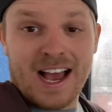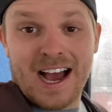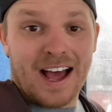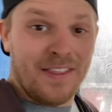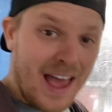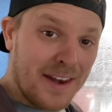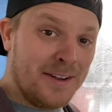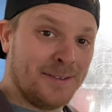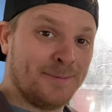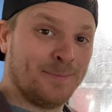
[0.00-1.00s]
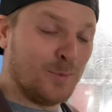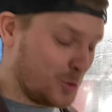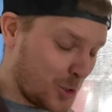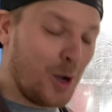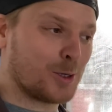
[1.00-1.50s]
And then we'll
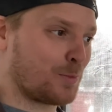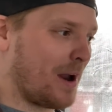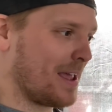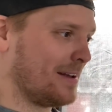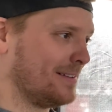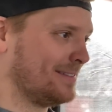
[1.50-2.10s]
start spraying.